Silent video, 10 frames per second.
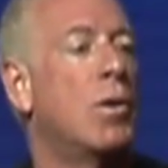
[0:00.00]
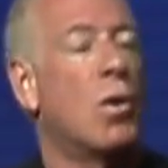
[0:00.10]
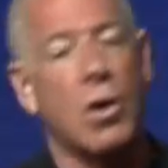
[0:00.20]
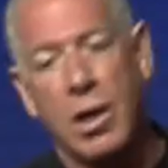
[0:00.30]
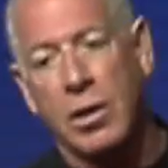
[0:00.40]

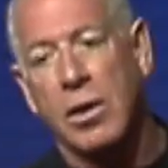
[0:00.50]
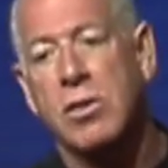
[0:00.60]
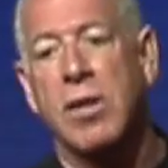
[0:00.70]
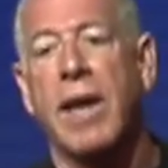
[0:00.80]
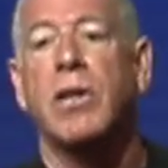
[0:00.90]
or it
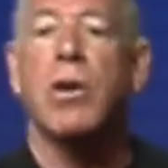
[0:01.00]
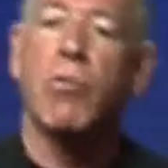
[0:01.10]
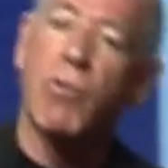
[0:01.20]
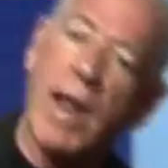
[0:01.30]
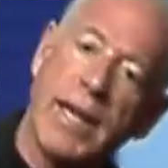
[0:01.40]
looks like you're
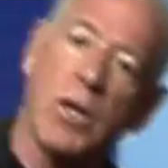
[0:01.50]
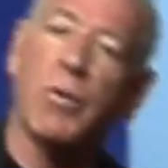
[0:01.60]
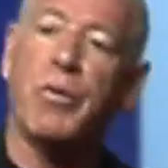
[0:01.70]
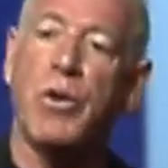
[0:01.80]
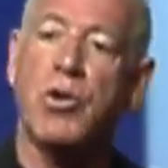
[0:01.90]
ready, you're
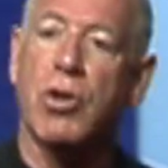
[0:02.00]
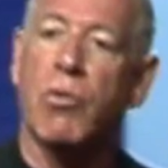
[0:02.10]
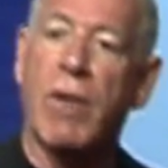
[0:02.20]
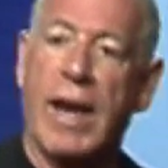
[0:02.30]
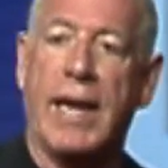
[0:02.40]
future
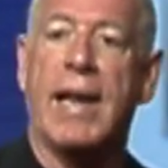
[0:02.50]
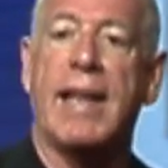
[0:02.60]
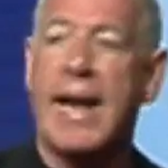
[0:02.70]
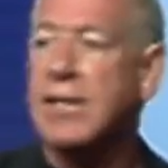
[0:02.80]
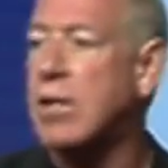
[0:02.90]
ready.
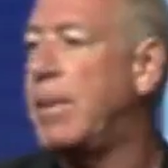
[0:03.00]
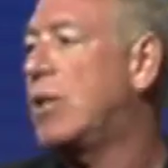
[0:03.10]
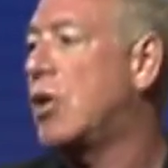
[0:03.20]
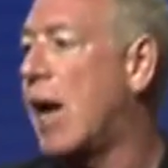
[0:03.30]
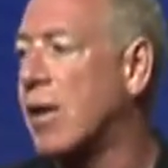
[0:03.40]
And that's the
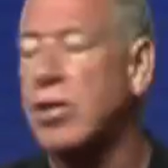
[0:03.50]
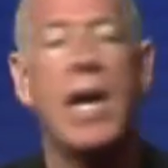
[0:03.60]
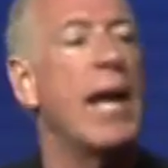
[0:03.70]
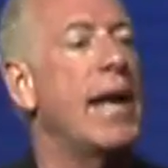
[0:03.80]
big challenge.